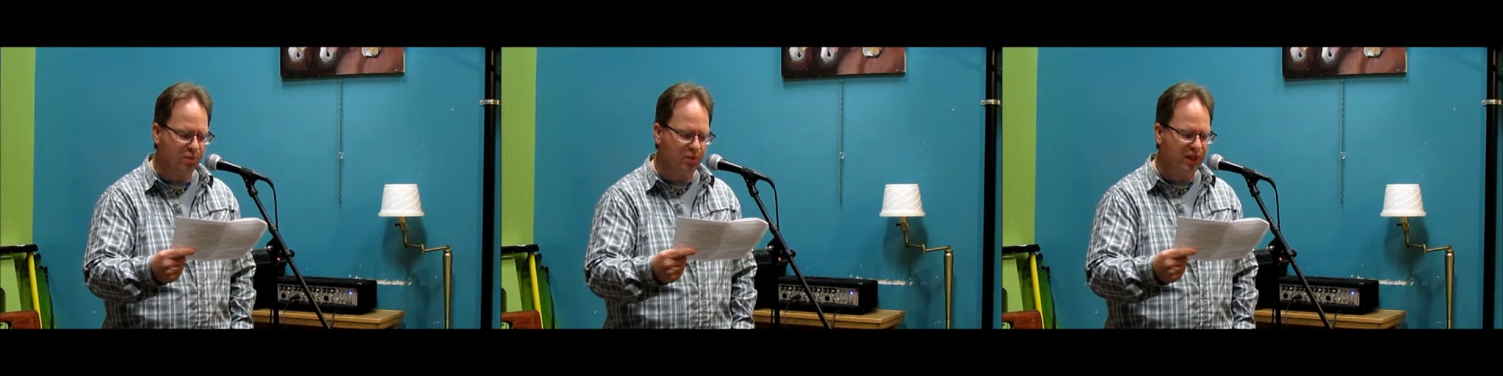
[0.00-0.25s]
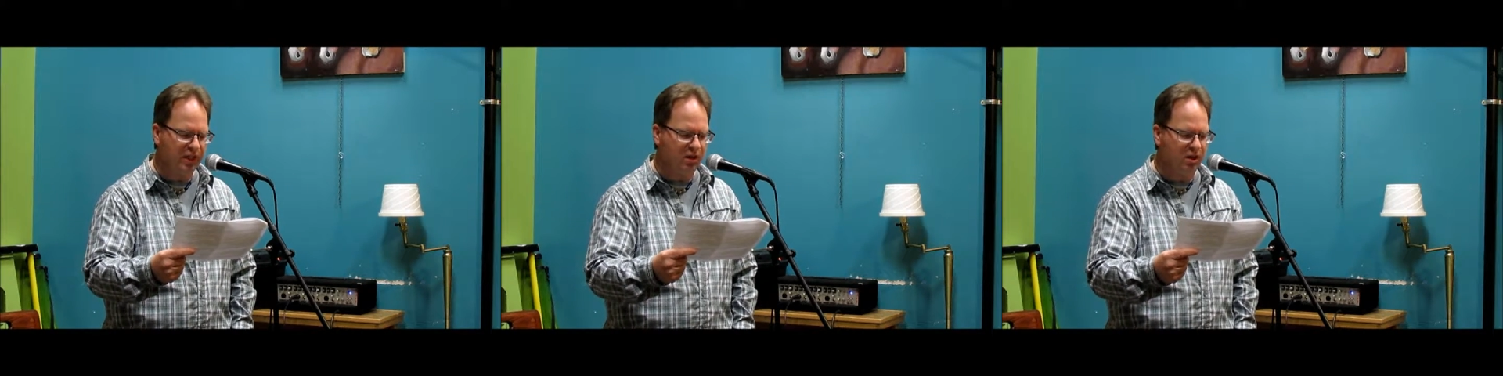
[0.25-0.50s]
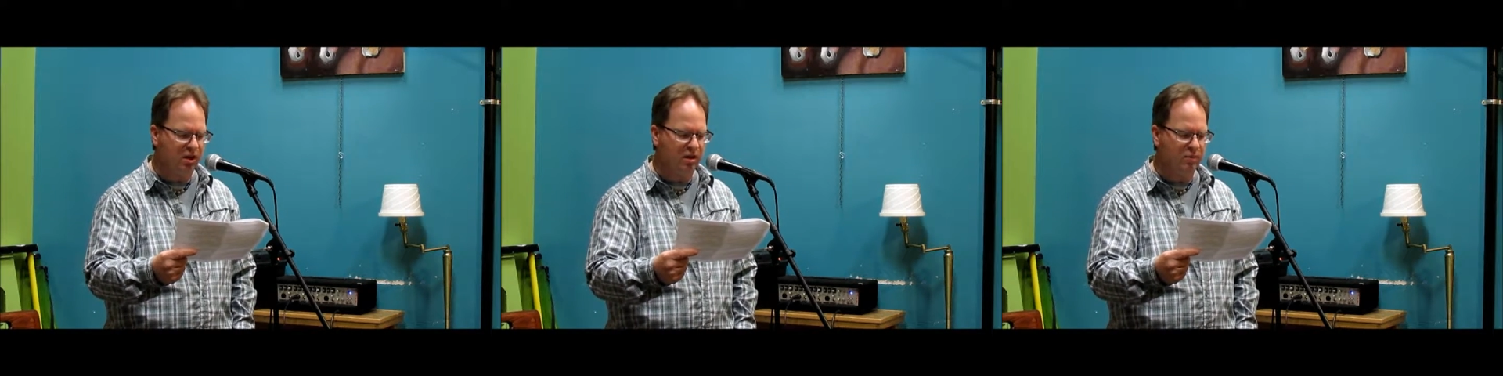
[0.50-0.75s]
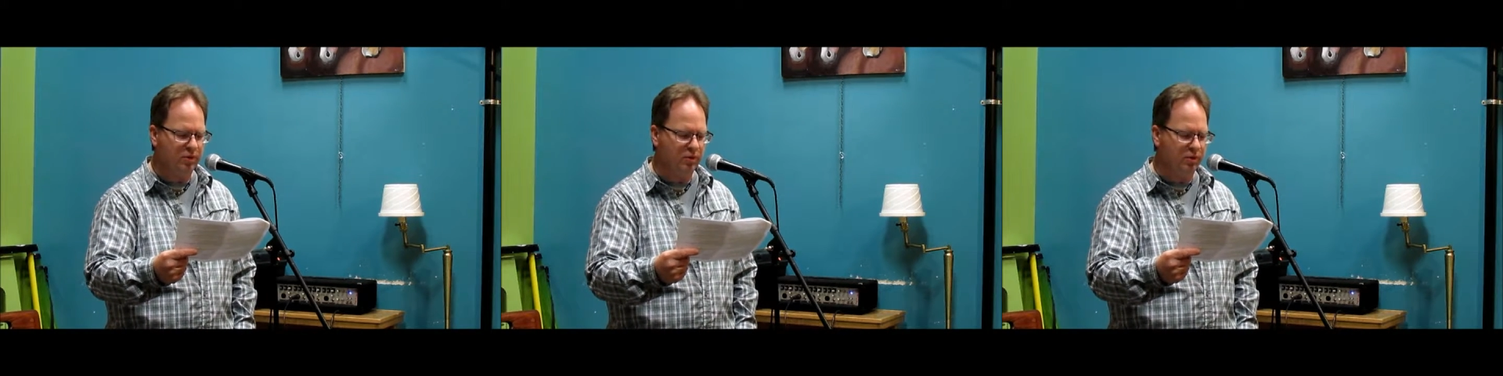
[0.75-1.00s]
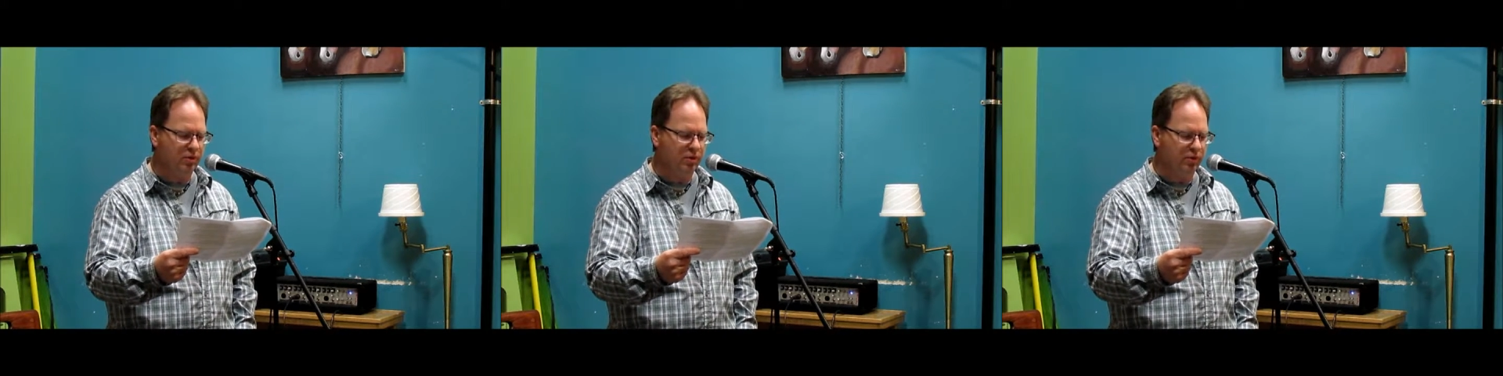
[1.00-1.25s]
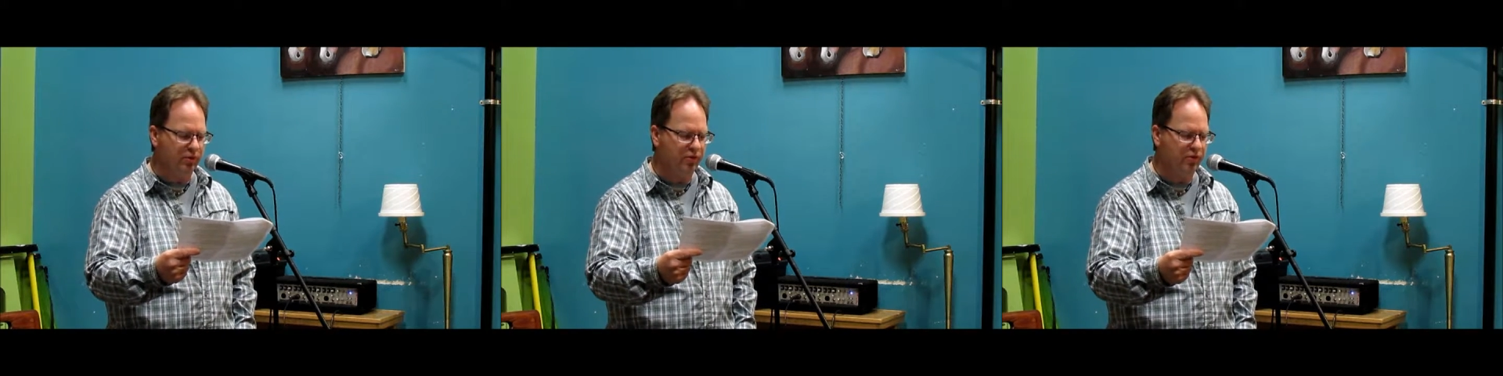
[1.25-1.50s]
but they calmed to a
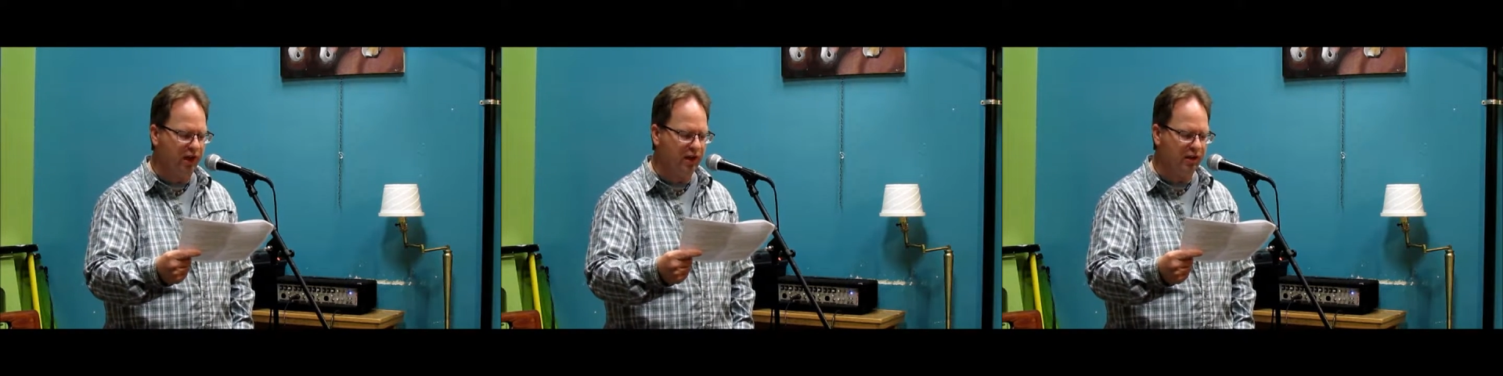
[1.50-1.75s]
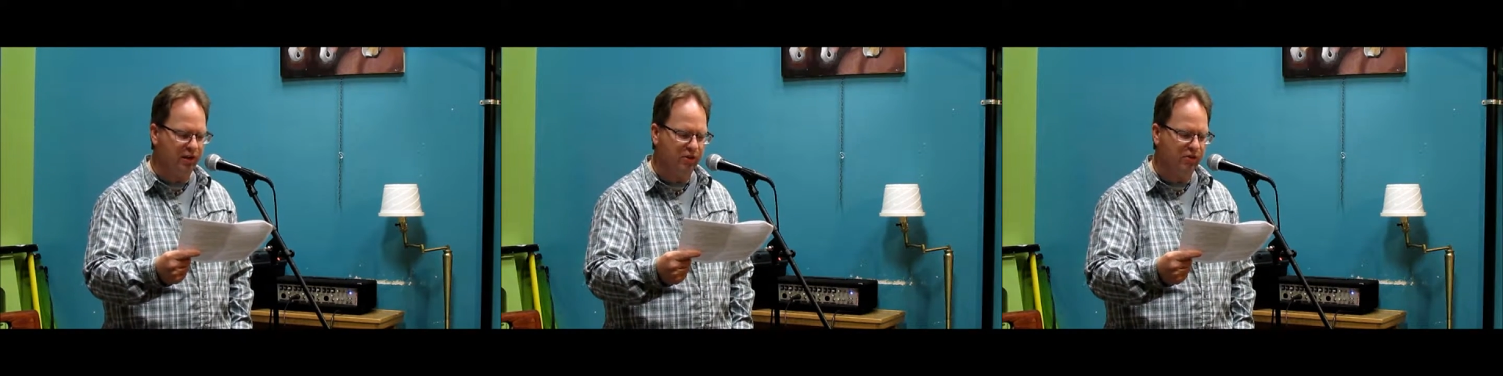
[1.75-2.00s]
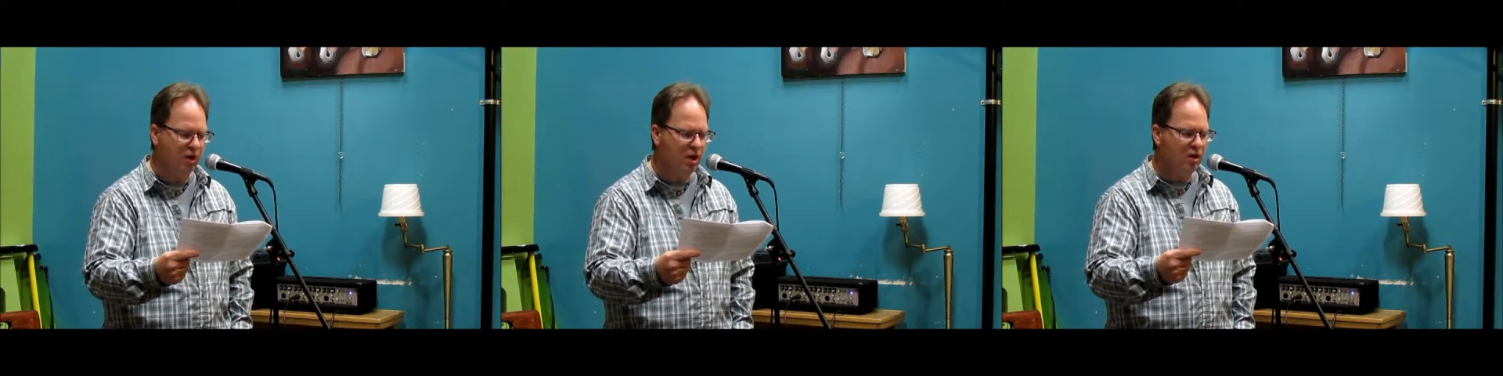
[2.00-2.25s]
dull silence